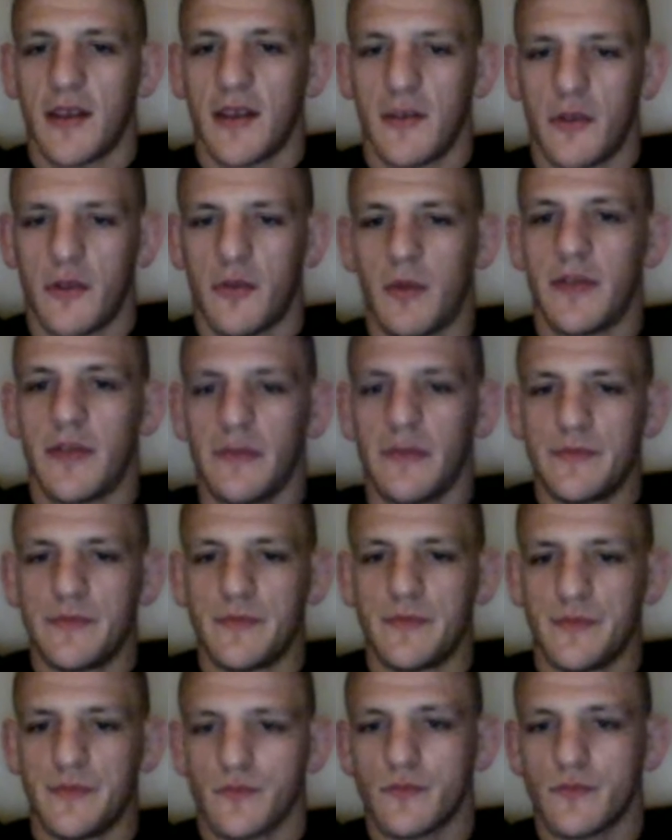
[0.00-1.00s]
know what I mean?
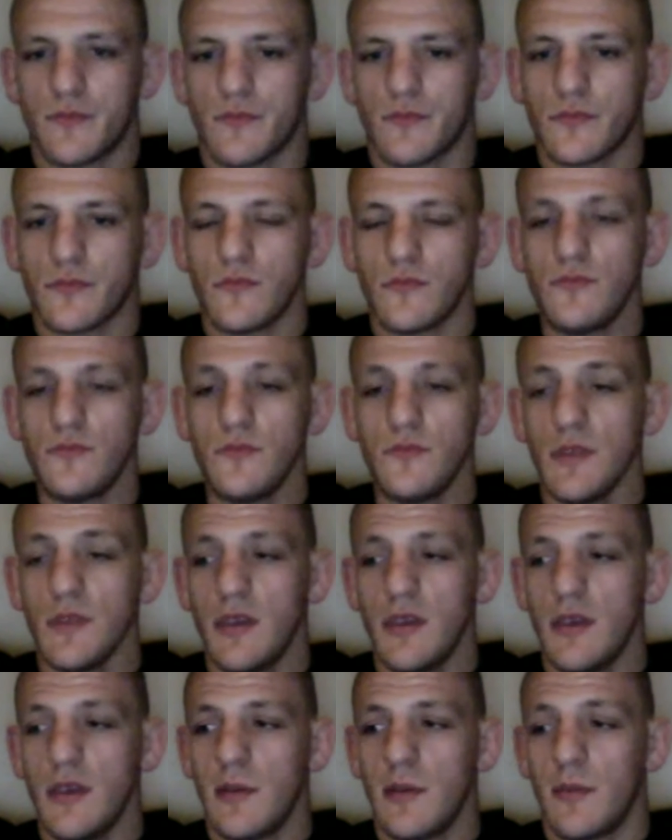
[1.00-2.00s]

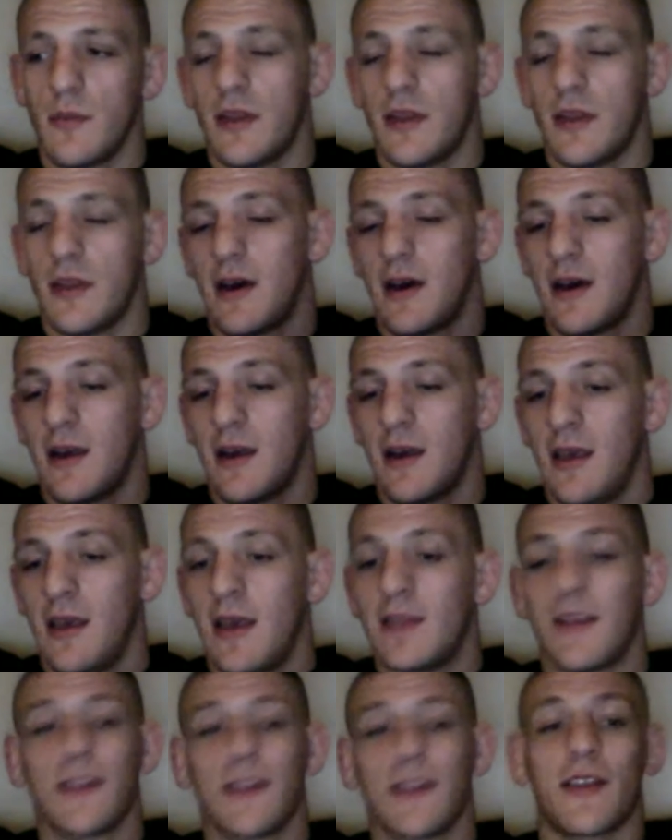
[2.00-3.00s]
But
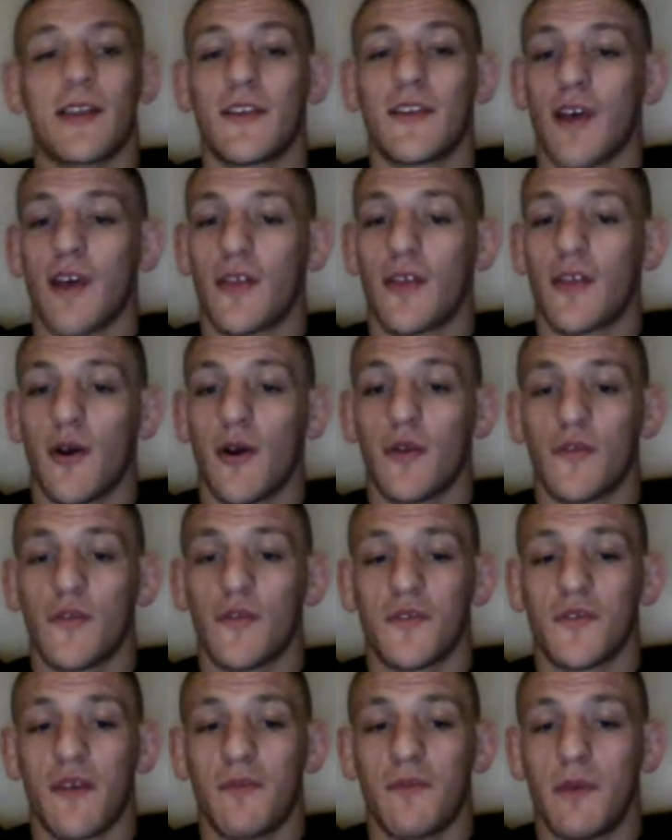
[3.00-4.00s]
then again, there's other
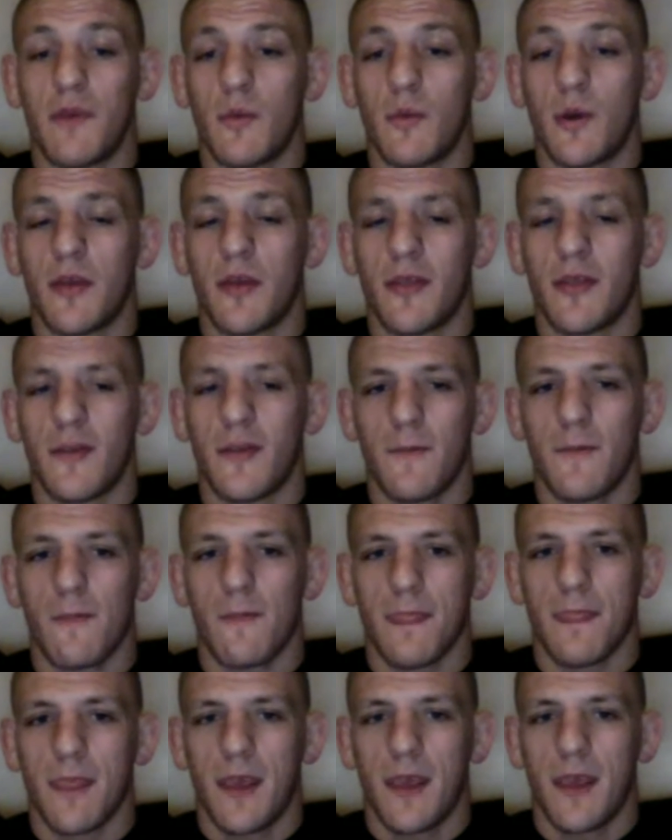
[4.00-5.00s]
coaches I've been with.
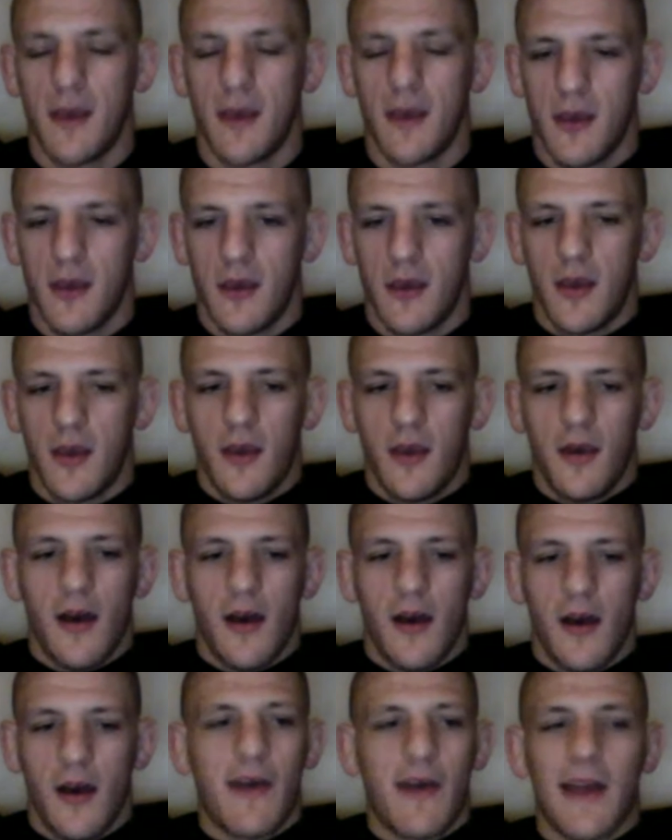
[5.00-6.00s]

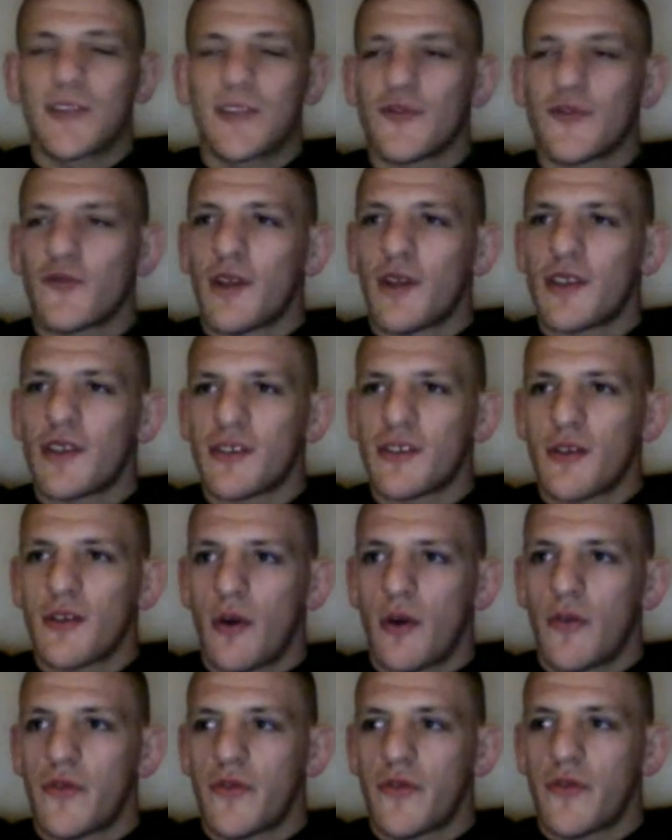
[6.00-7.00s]
I've had this Russian
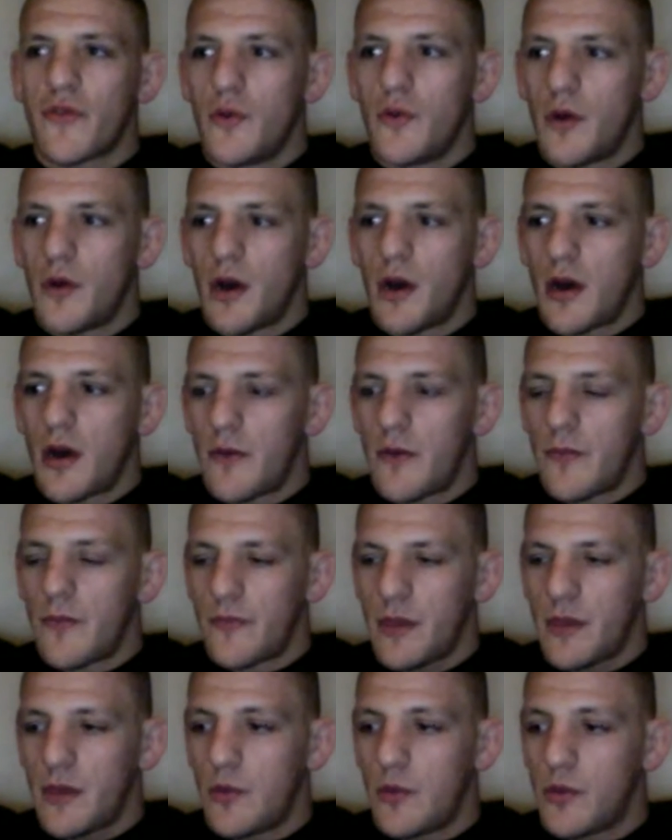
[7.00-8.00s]
coach who
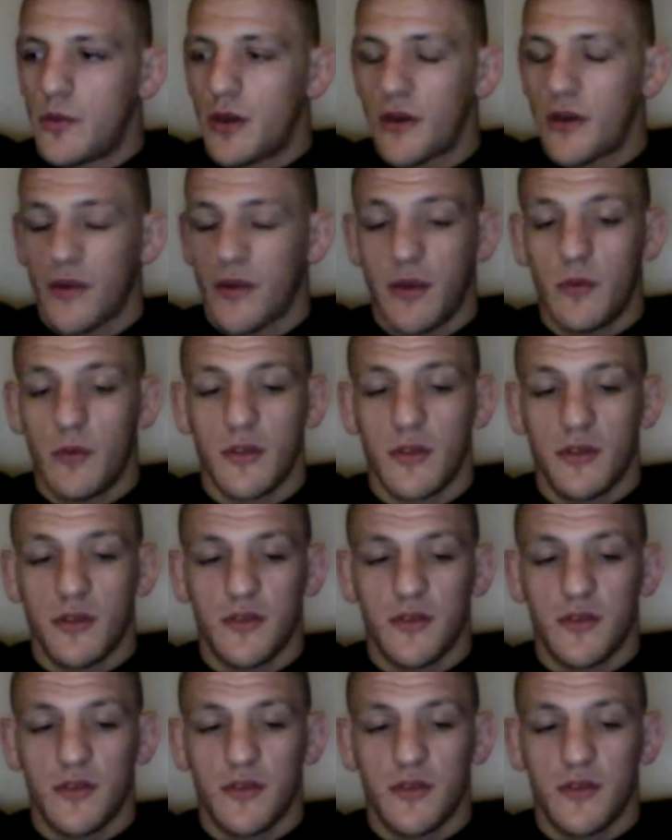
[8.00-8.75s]
he would